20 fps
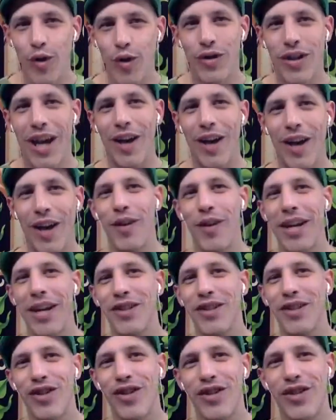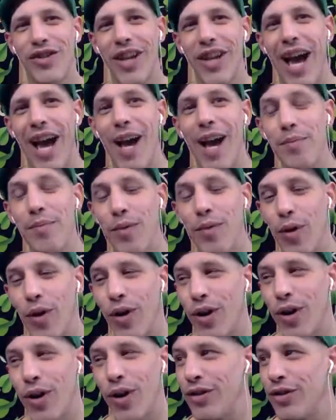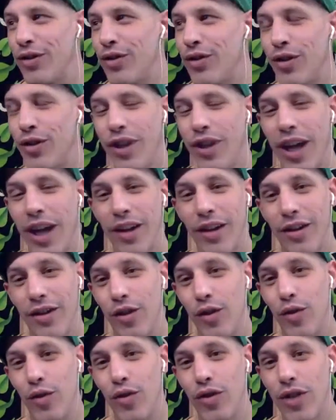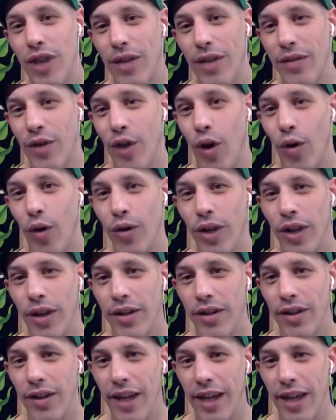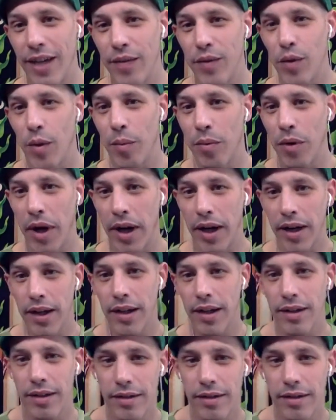tell the racers to stop, or do you just have to hold it until they give you a break?